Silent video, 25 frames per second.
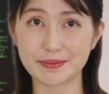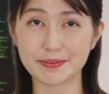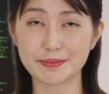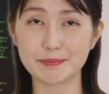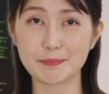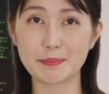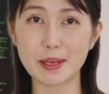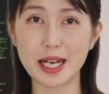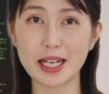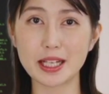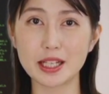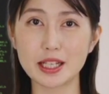
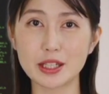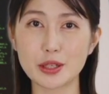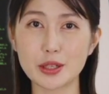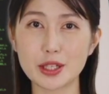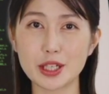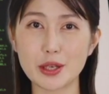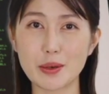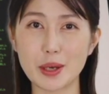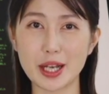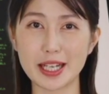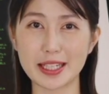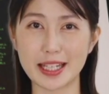Make sure
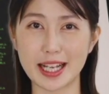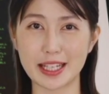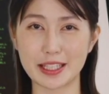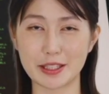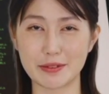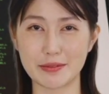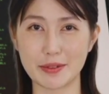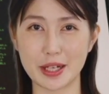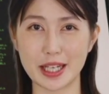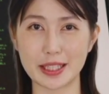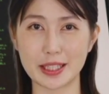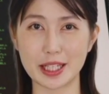you
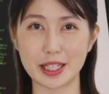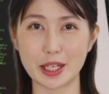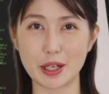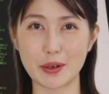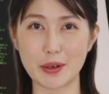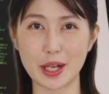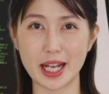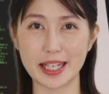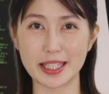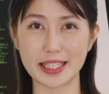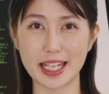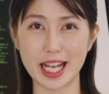identify the
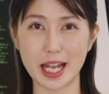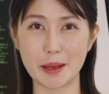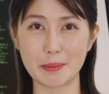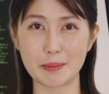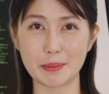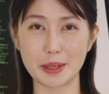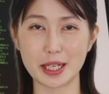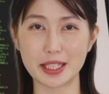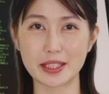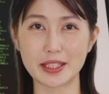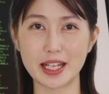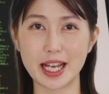correct app
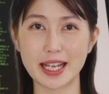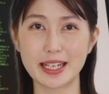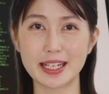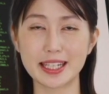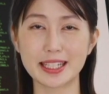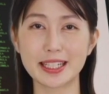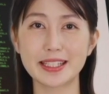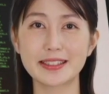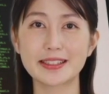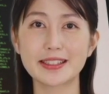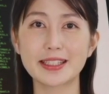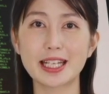by
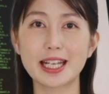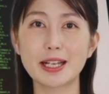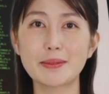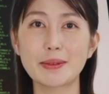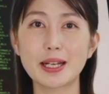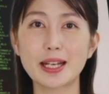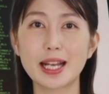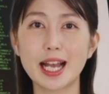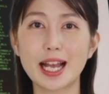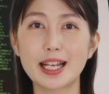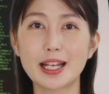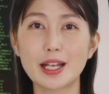checking its name
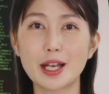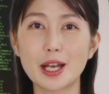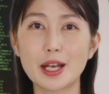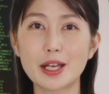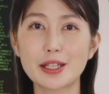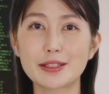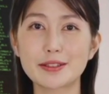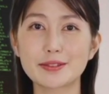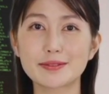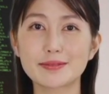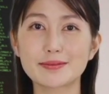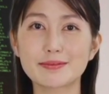and
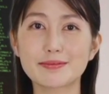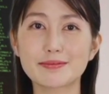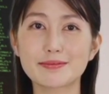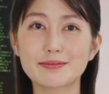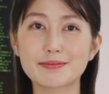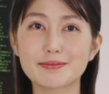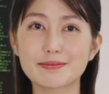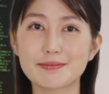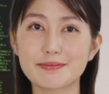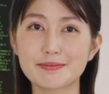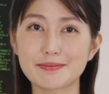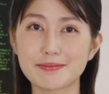icon.
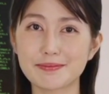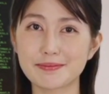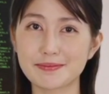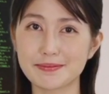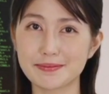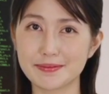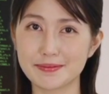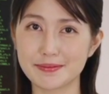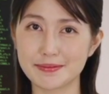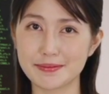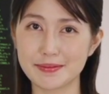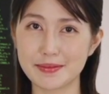
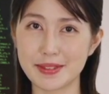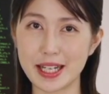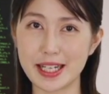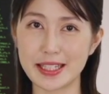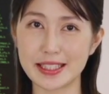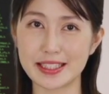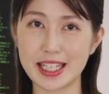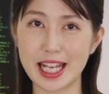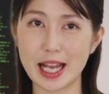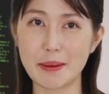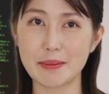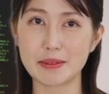Then
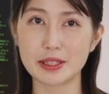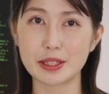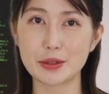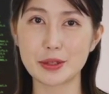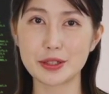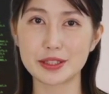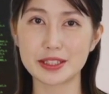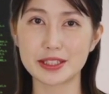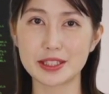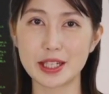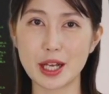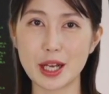tap to
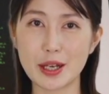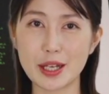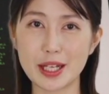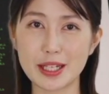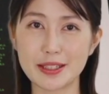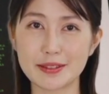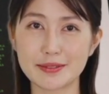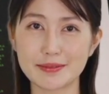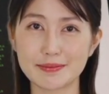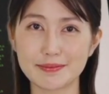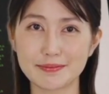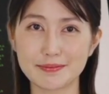install
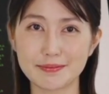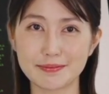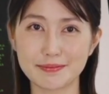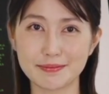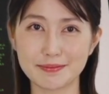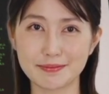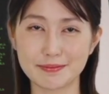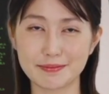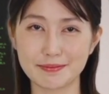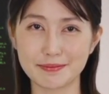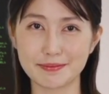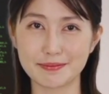it.
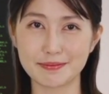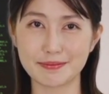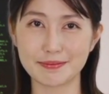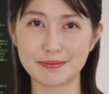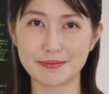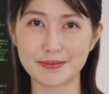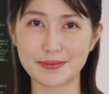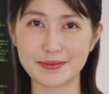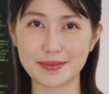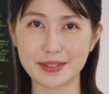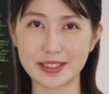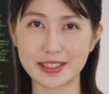
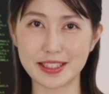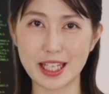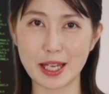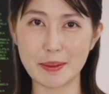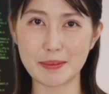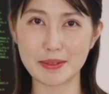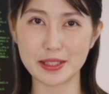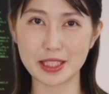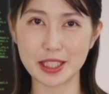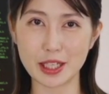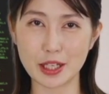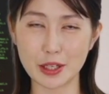
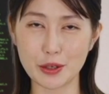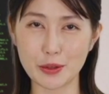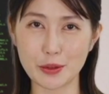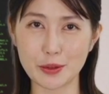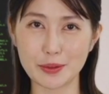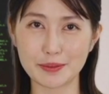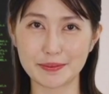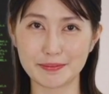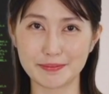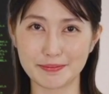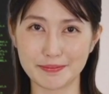Step 2.